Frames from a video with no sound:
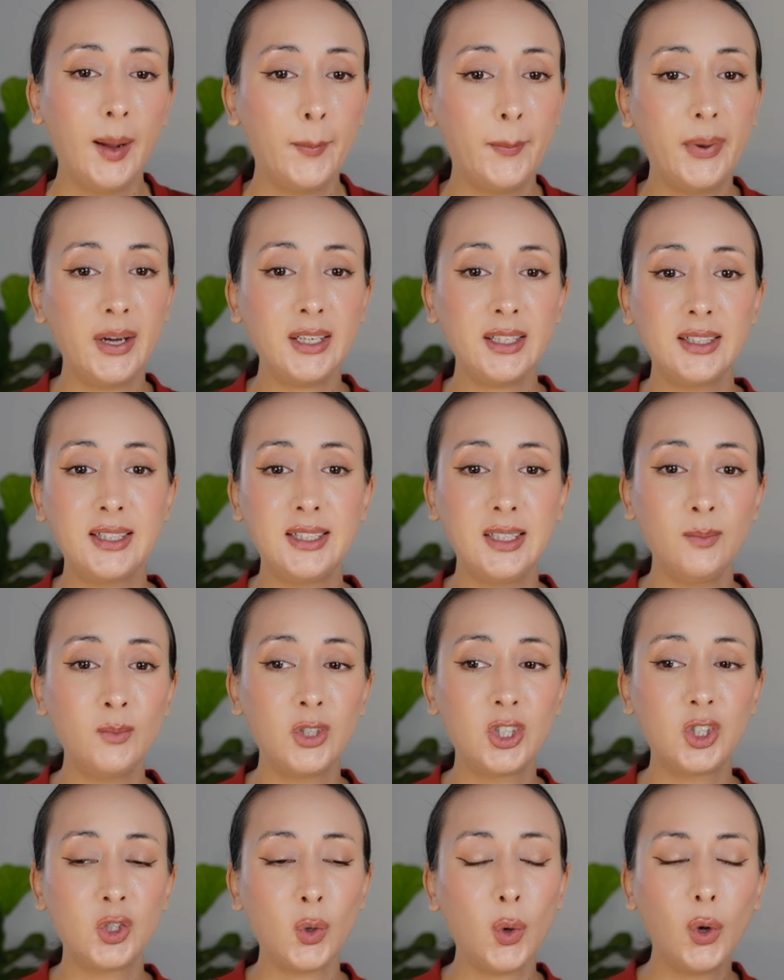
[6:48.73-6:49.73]
But it
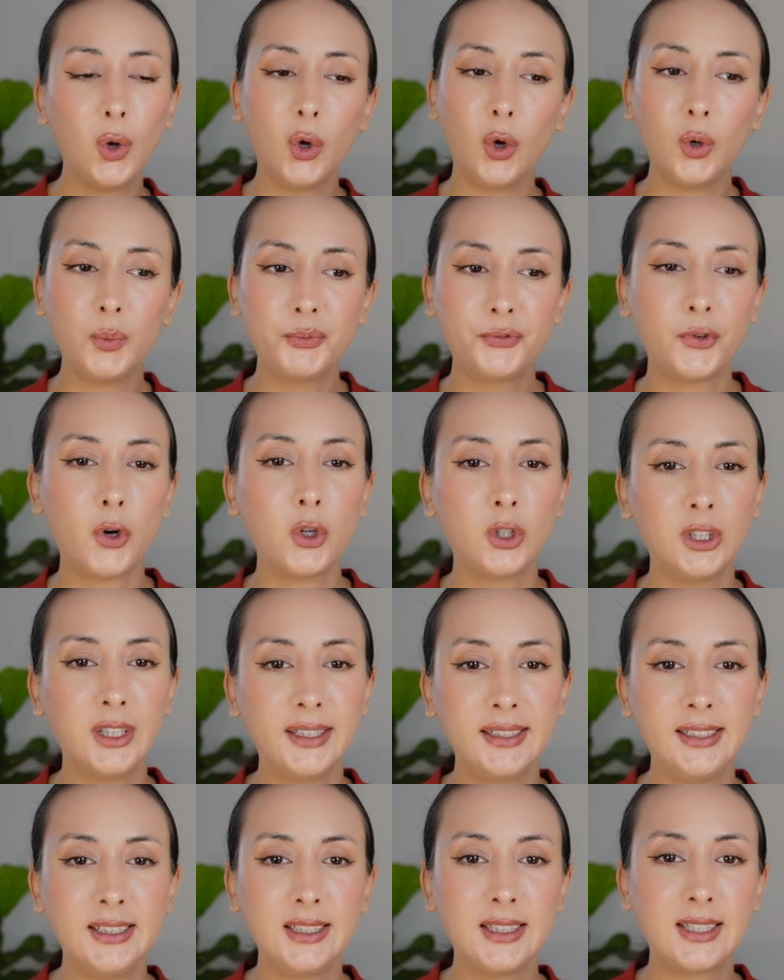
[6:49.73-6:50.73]
seems so hopeful
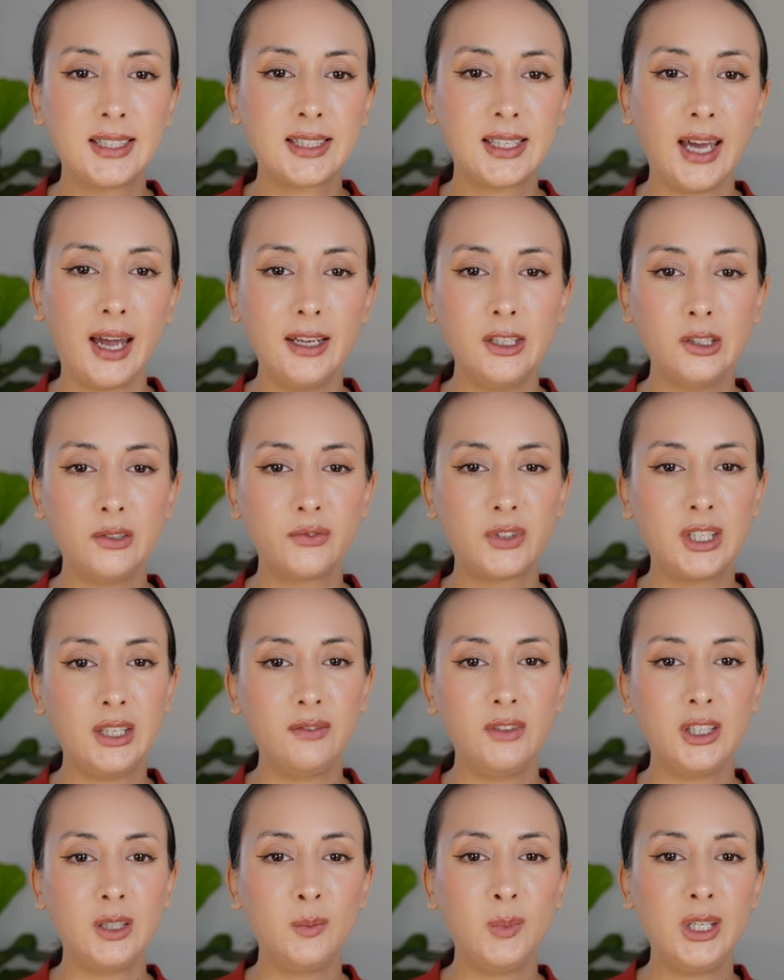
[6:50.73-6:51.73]
and it's kind of
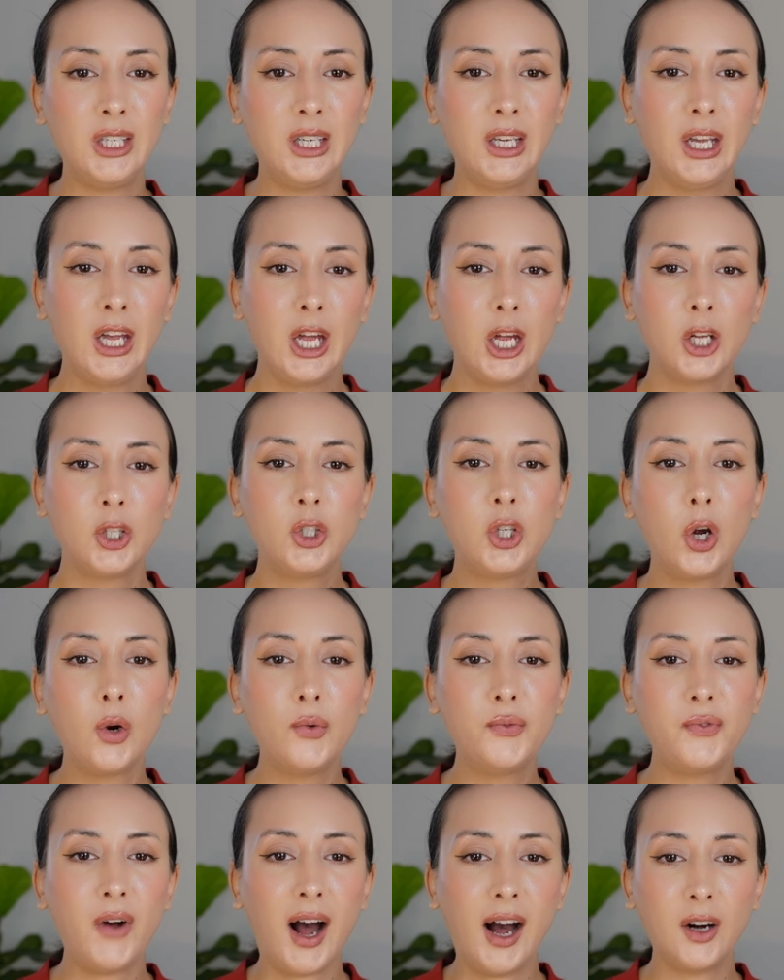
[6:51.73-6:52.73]
giving me
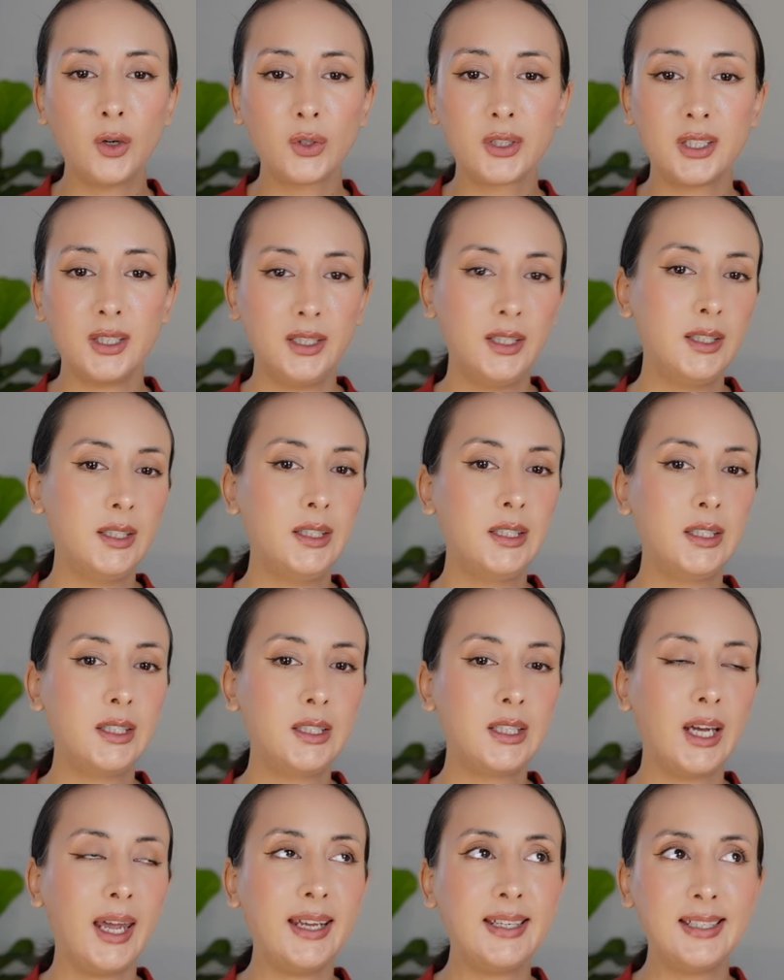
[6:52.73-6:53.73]

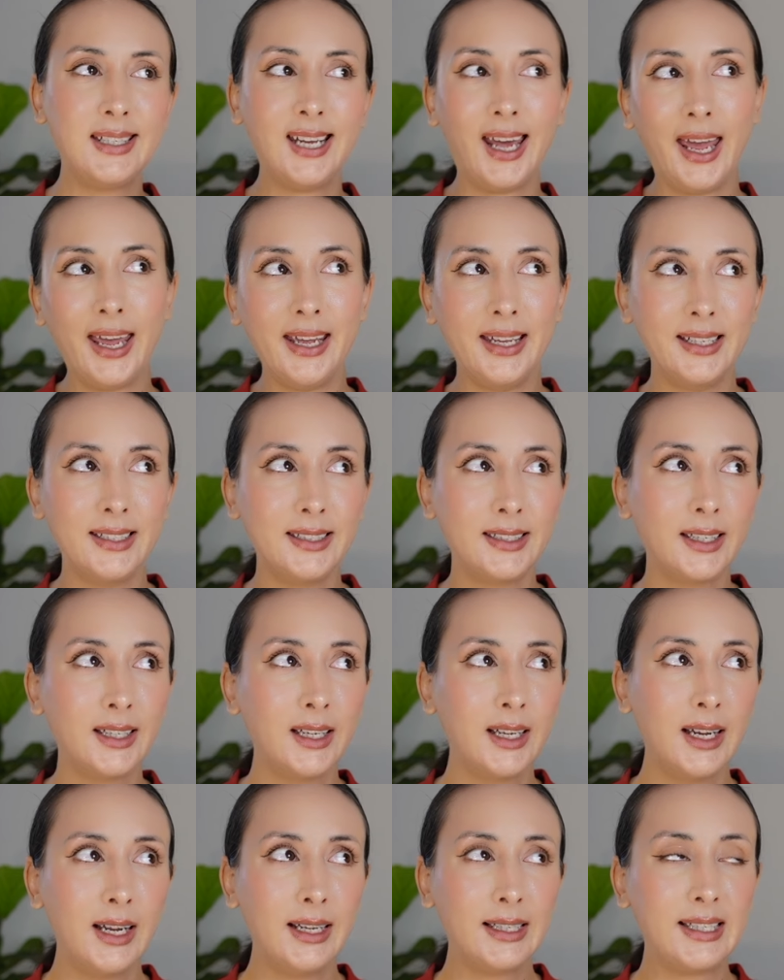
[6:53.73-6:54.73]
2010
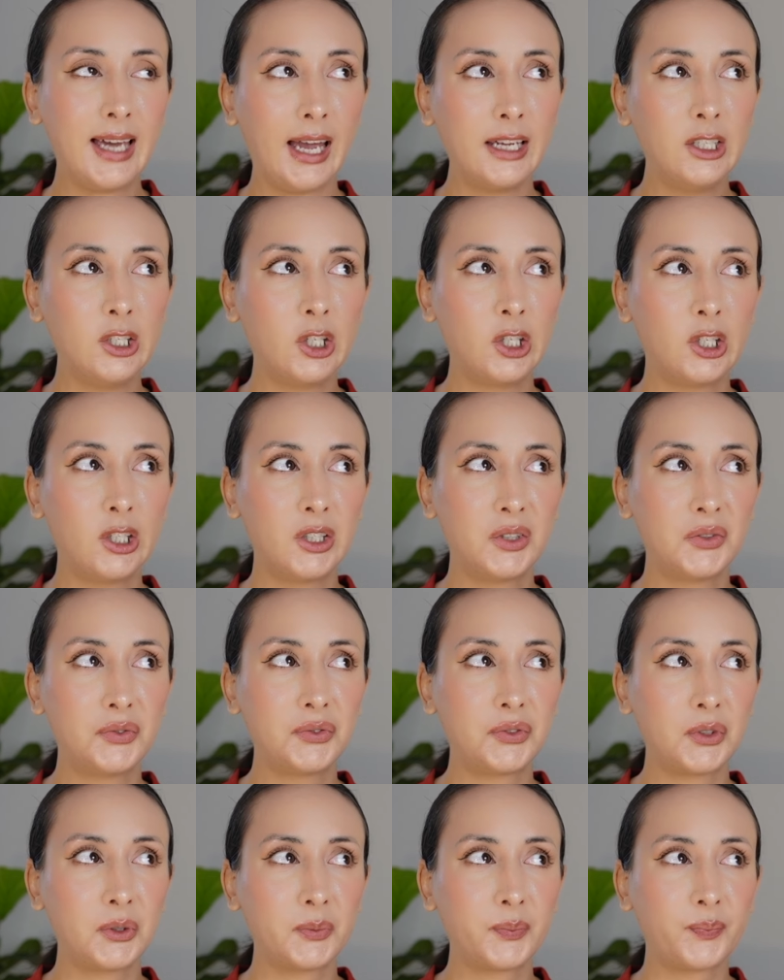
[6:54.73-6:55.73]
kind
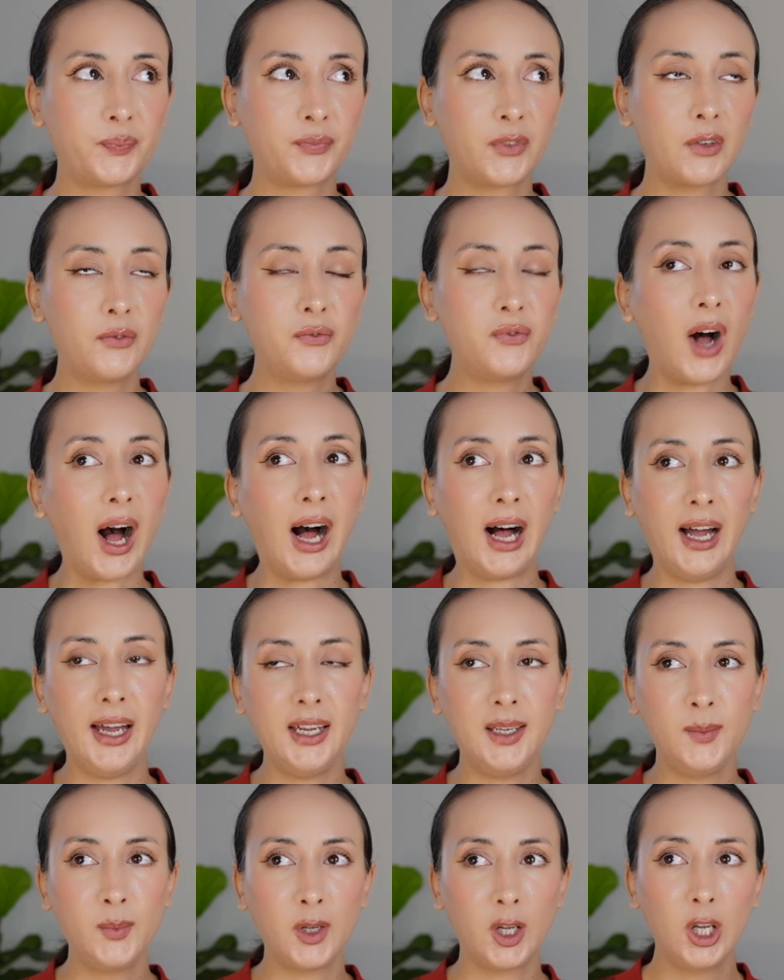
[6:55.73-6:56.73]
of
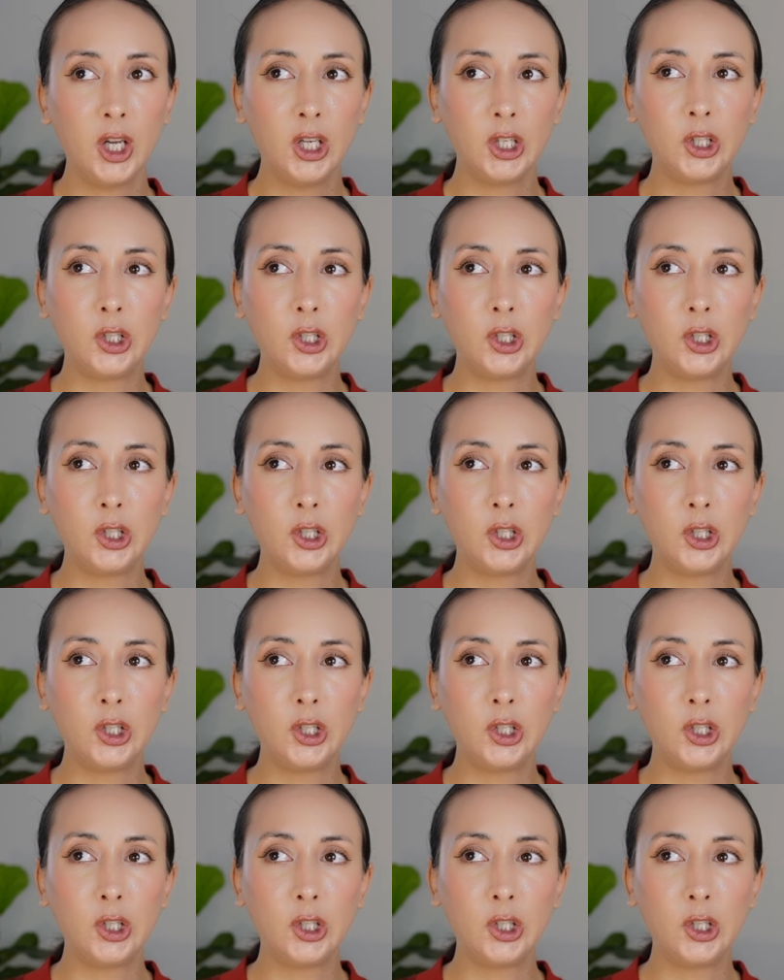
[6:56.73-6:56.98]
vibe.